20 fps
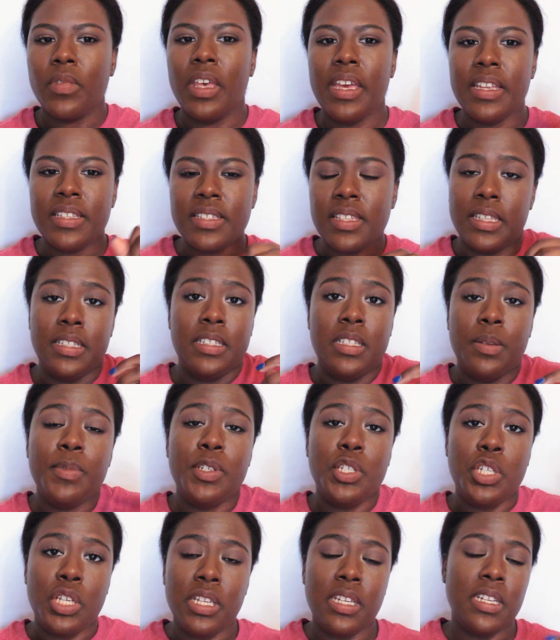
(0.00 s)
it's a
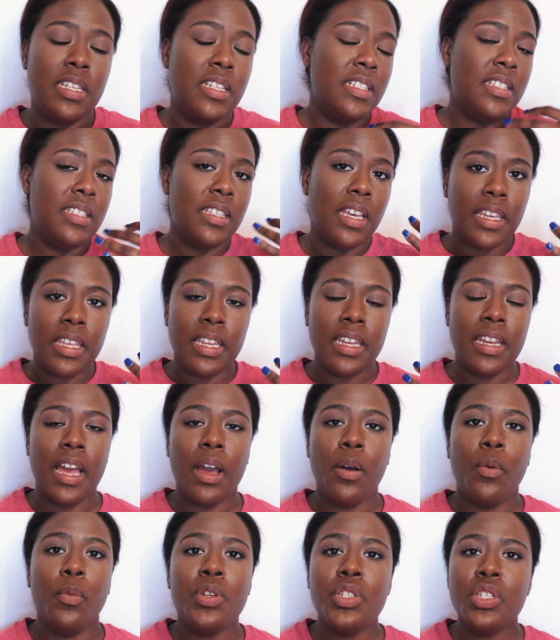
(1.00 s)
machine and it's sucking it
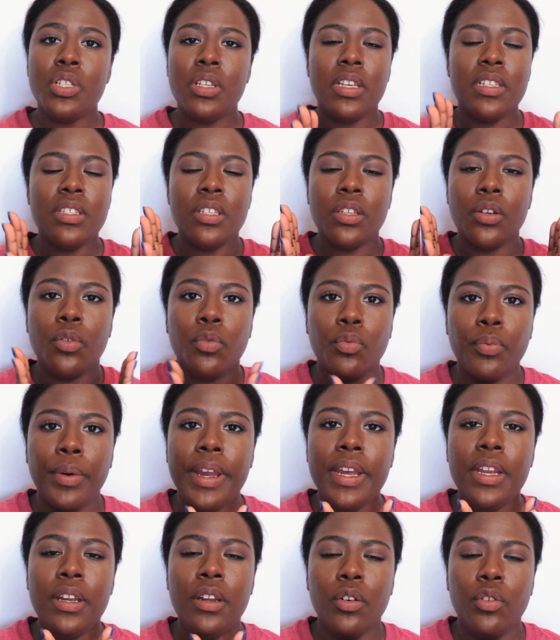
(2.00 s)
out, which it's a
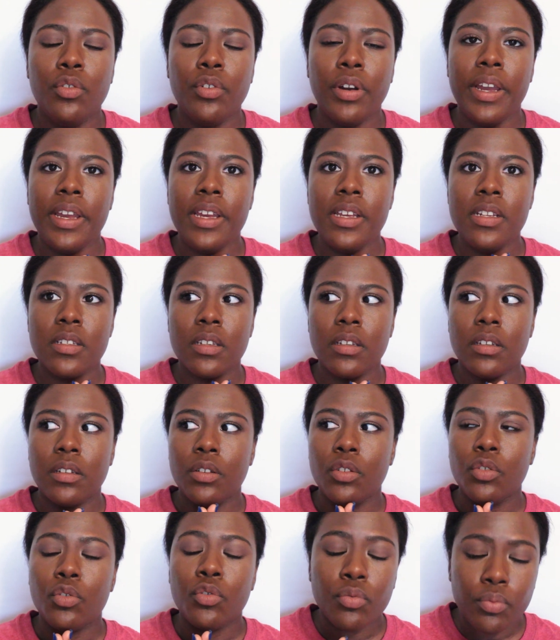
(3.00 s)

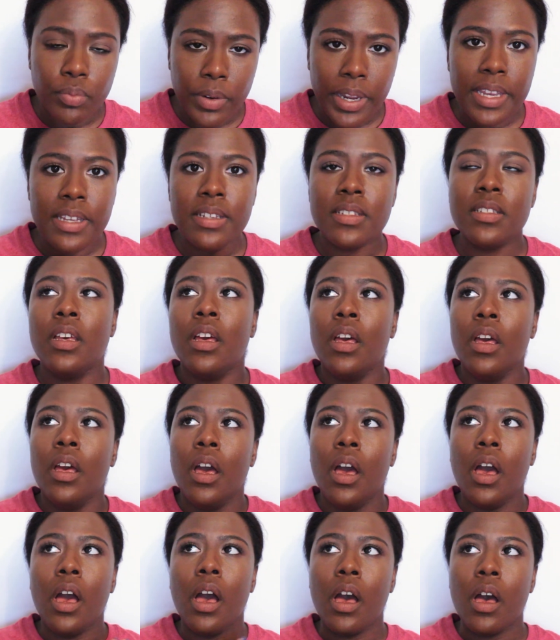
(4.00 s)
great
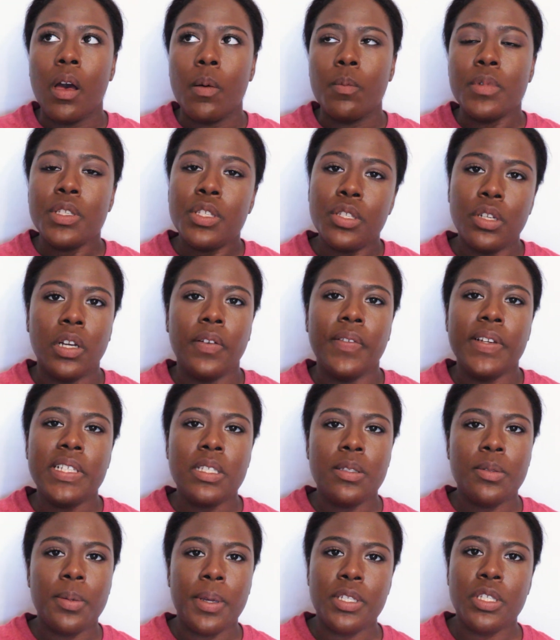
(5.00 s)
service,
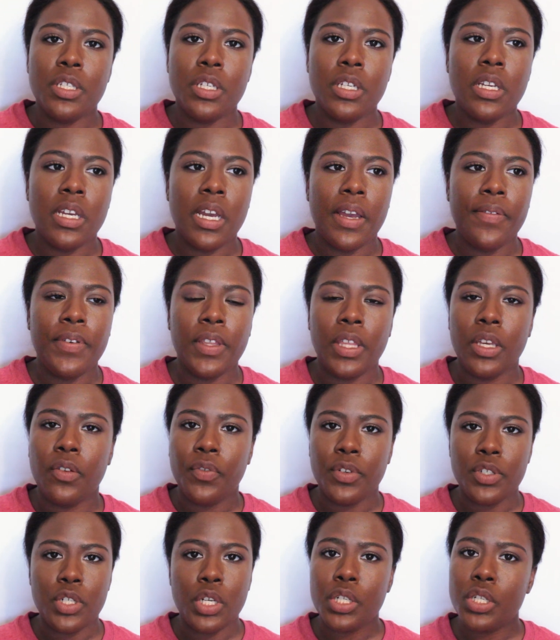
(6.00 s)
especially I feel like
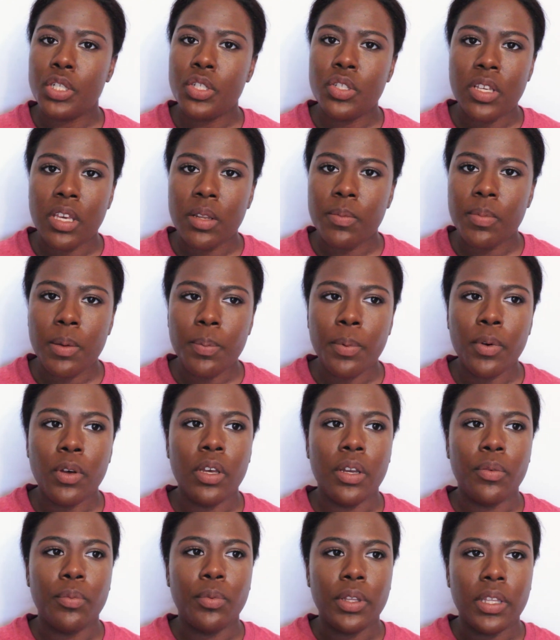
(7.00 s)
for darker skin people.
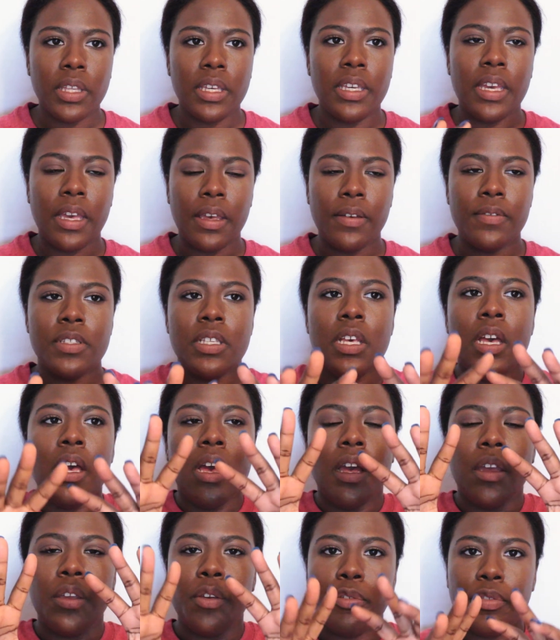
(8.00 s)
It really gives
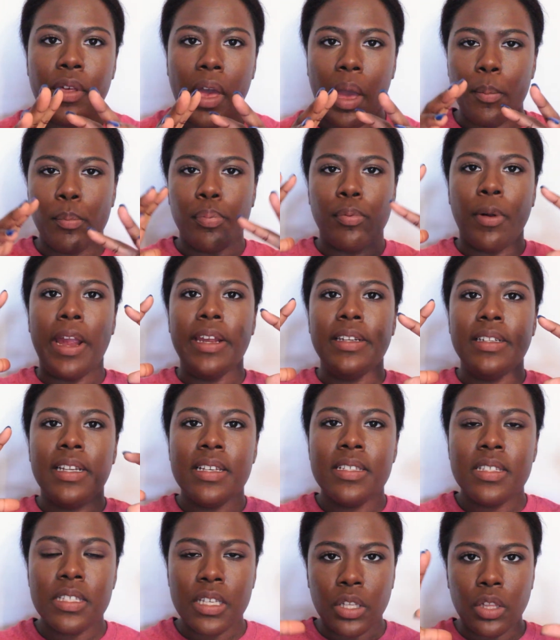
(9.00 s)
you that
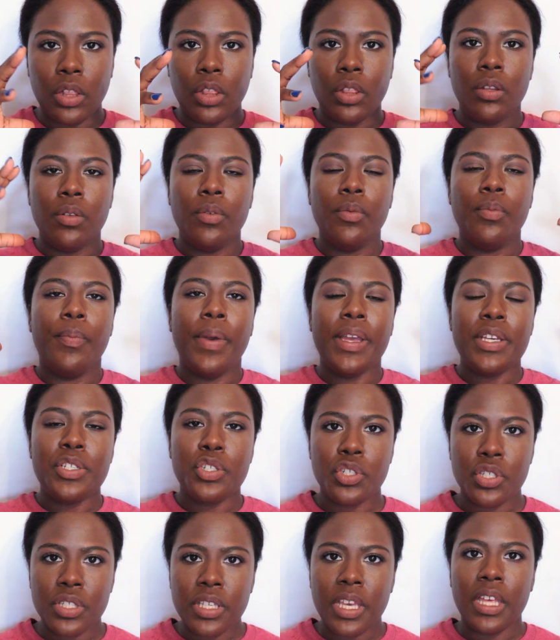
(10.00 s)
brightness. It makes
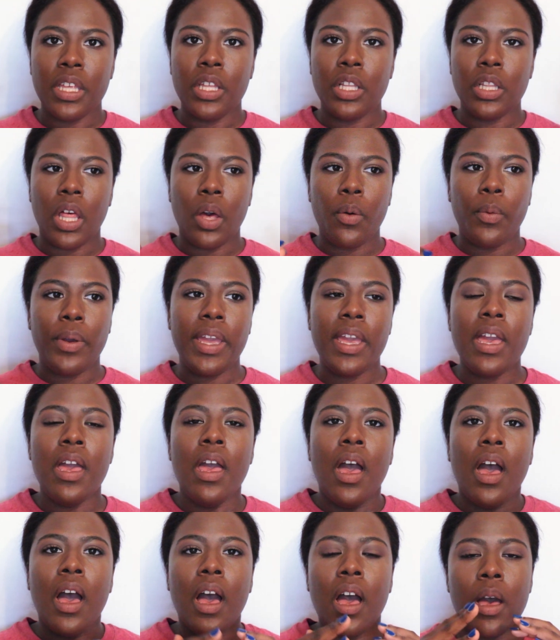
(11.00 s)
your skin glowy.
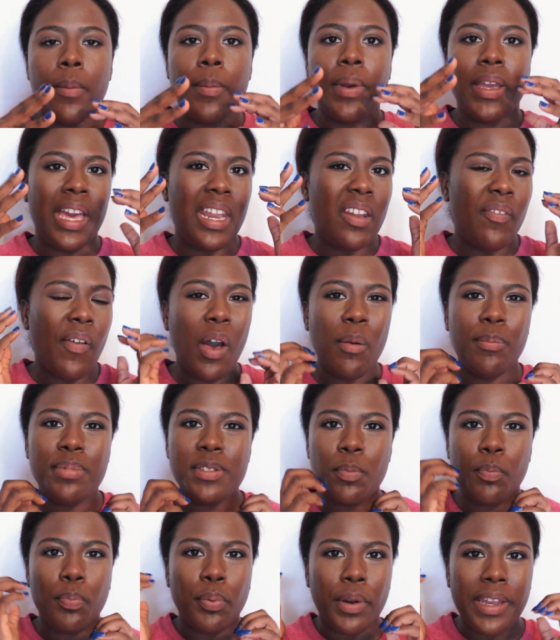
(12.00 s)
It kind of
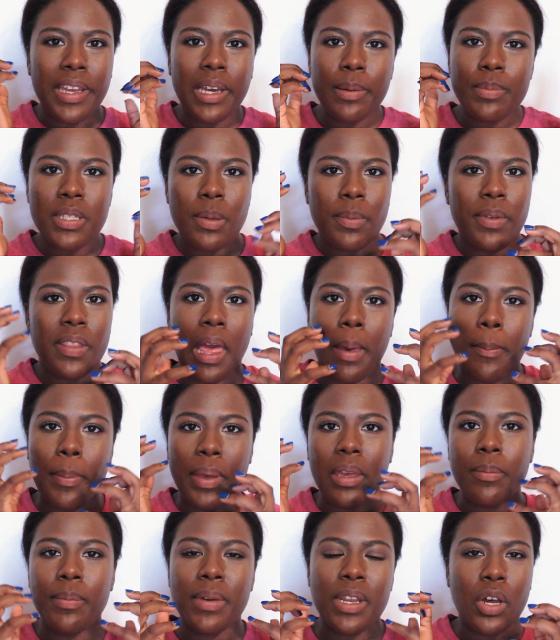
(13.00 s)
helps break up some of that
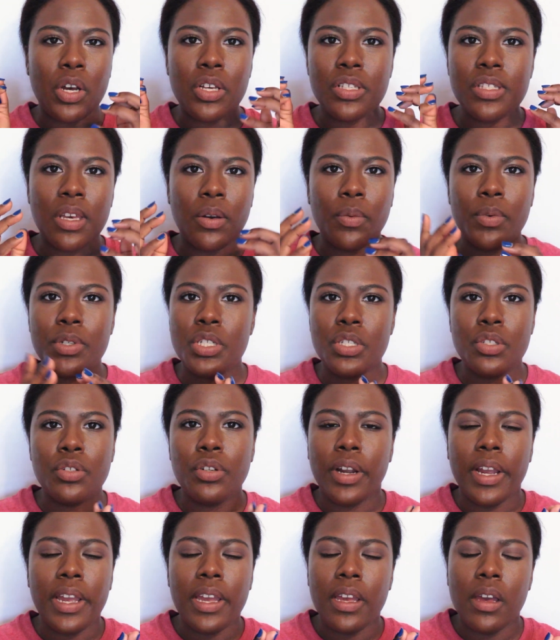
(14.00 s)
pigment also, which is
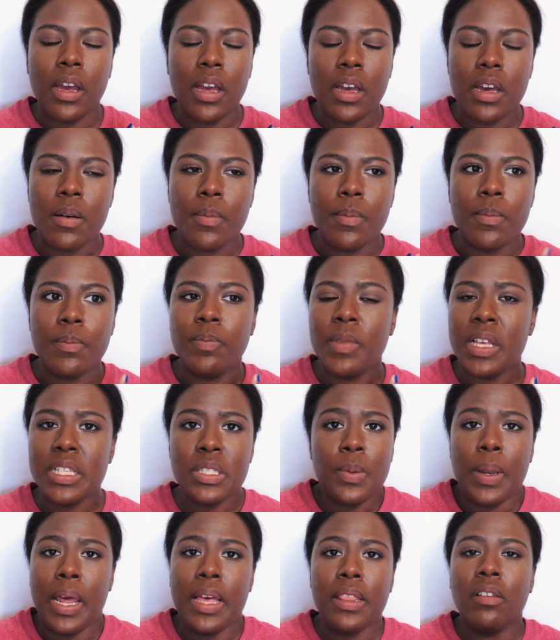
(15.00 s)
great.
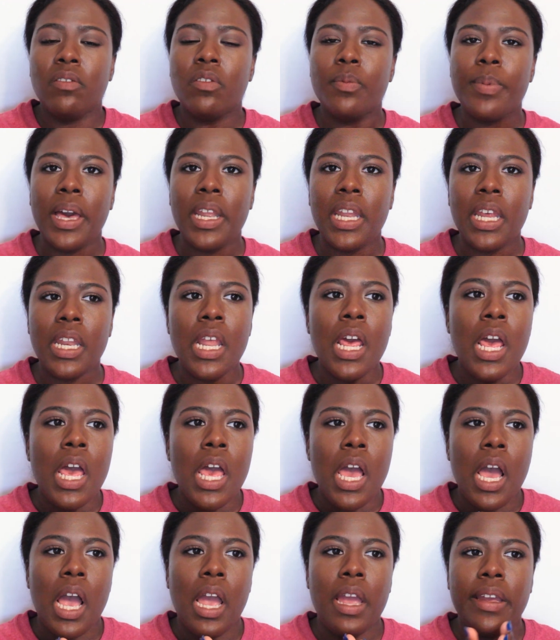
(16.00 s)
That's what I love about
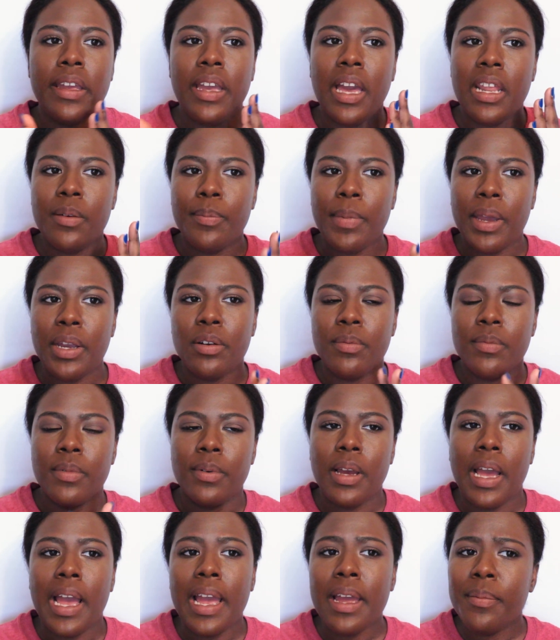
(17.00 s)
it. I
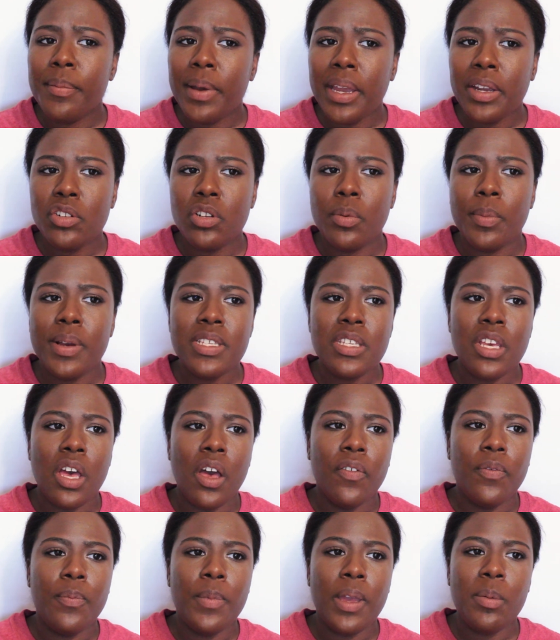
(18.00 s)
microderm
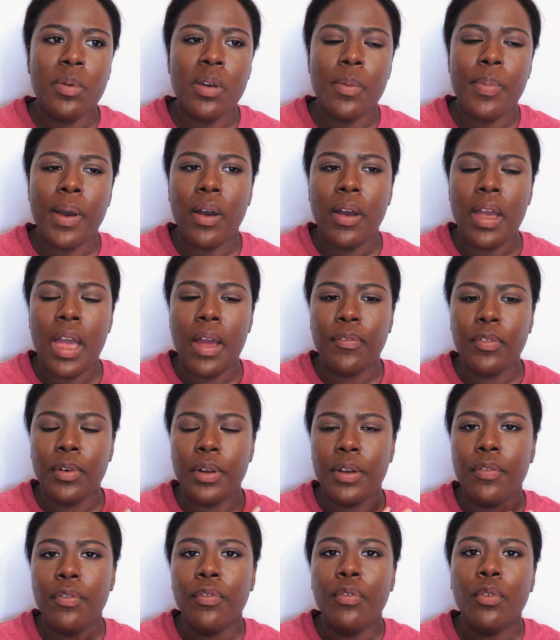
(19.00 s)
myself maybe about
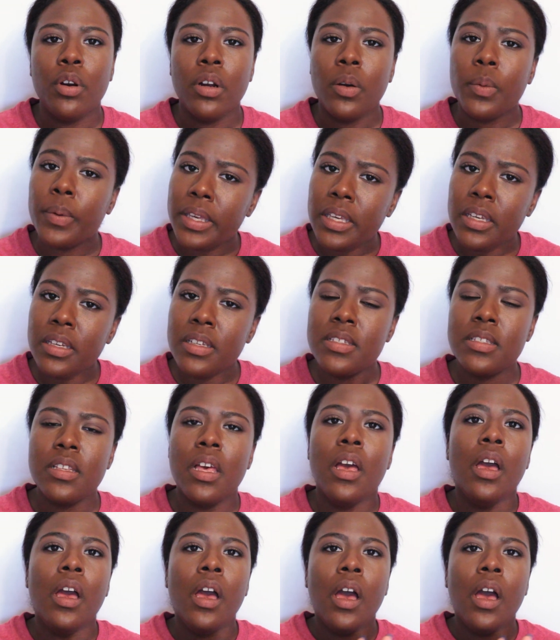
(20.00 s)
every 4 weeks.